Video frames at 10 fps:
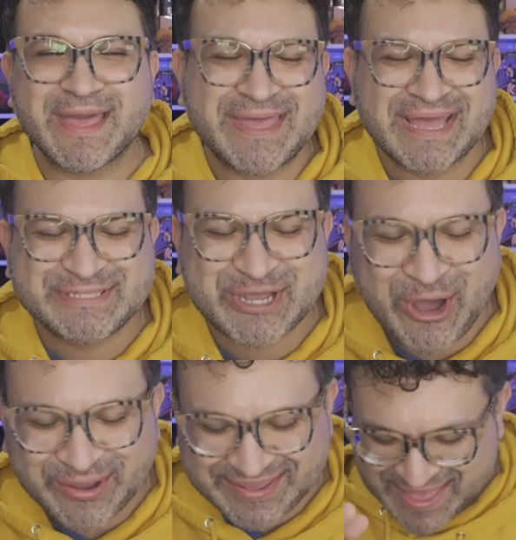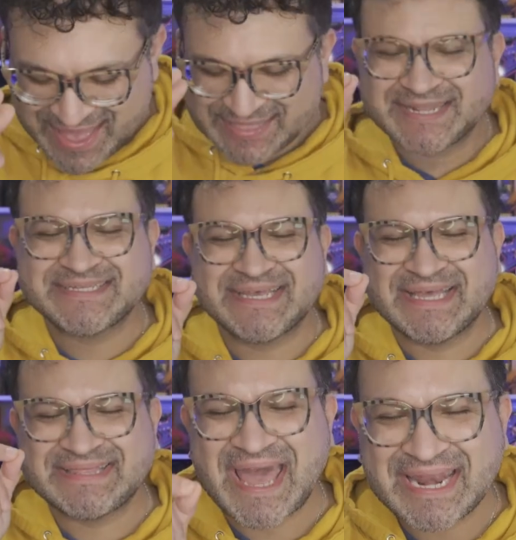can't talk. That is,
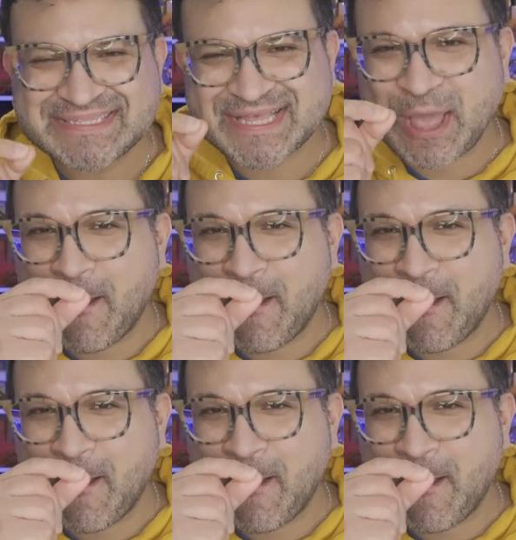a, that is, a,